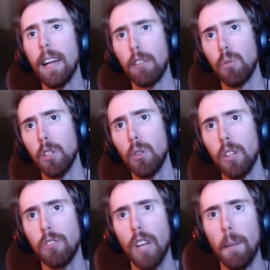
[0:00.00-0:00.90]
that's what you
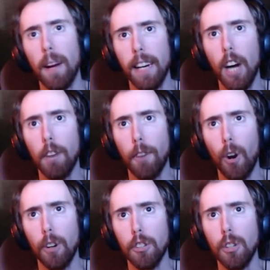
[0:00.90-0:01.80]
could say about
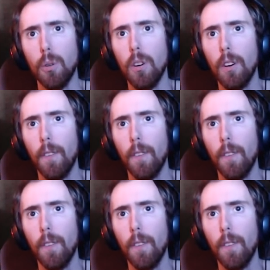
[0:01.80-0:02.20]
LFR, too.